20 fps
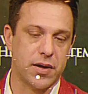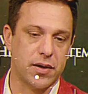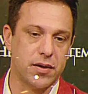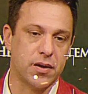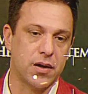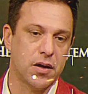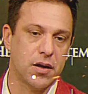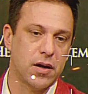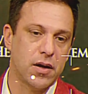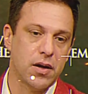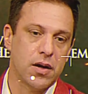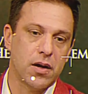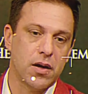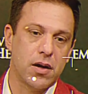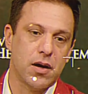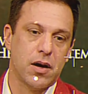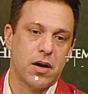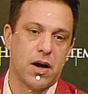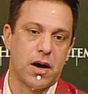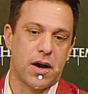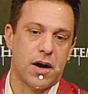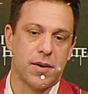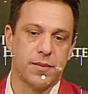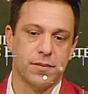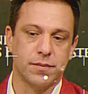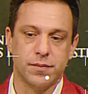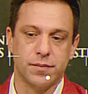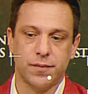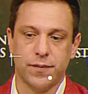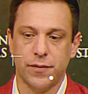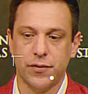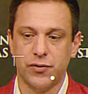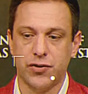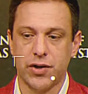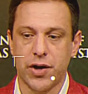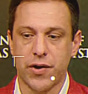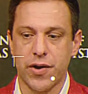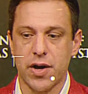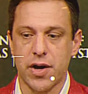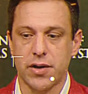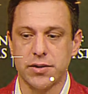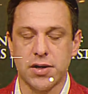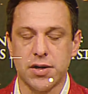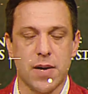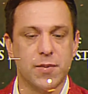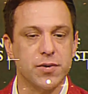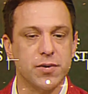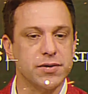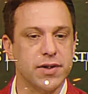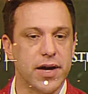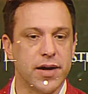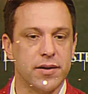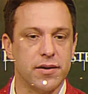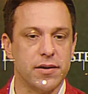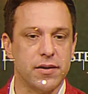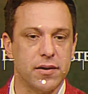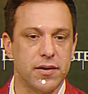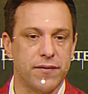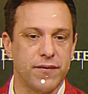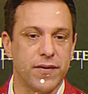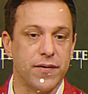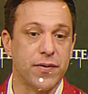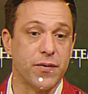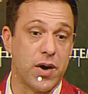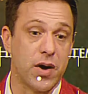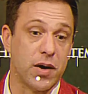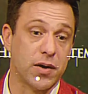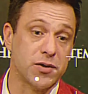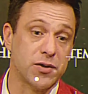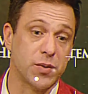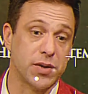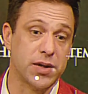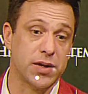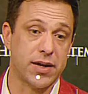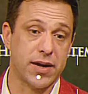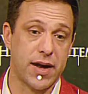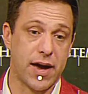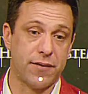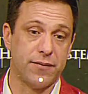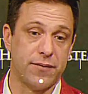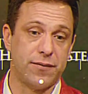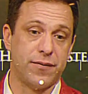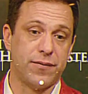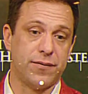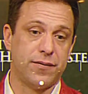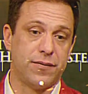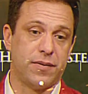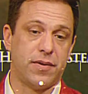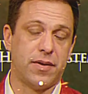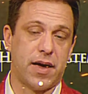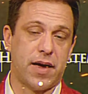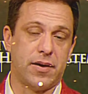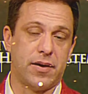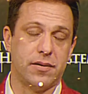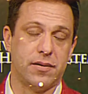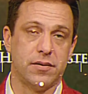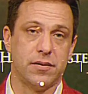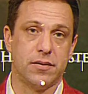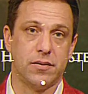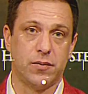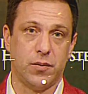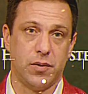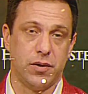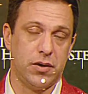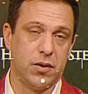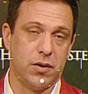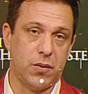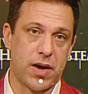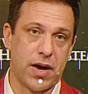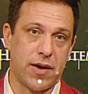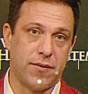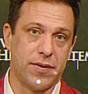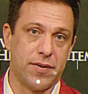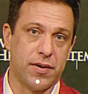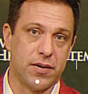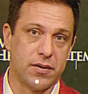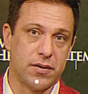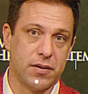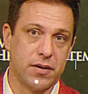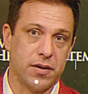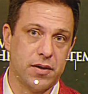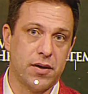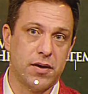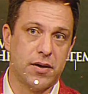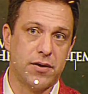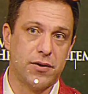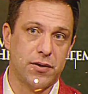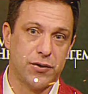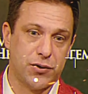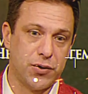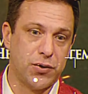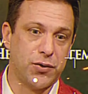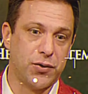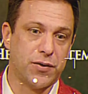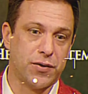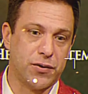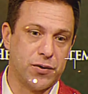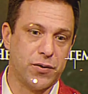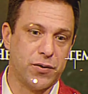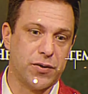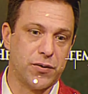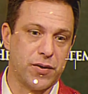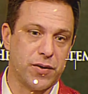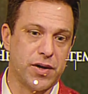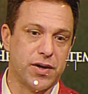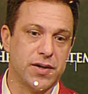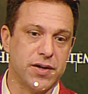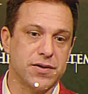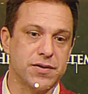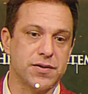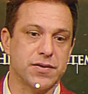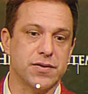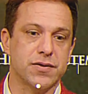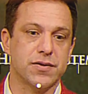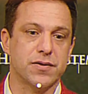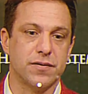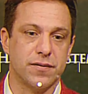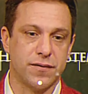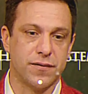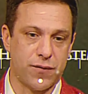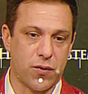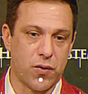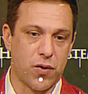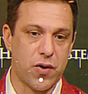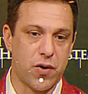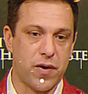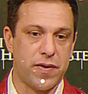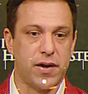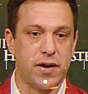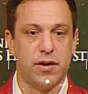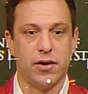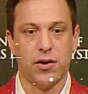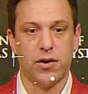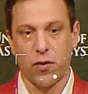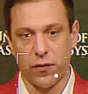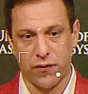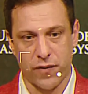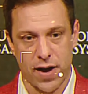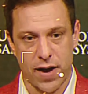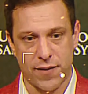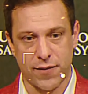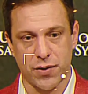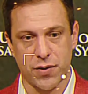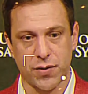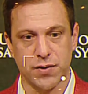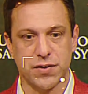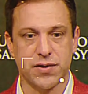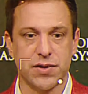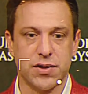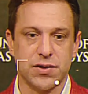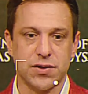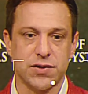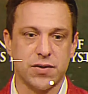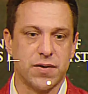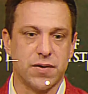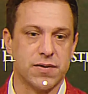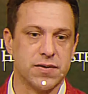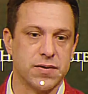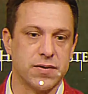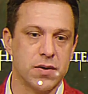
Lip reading: Picture it. Healthy offense. Royals flying deep. Kelce working underneath. Mahomes doing Mahomes things. Who do you double now?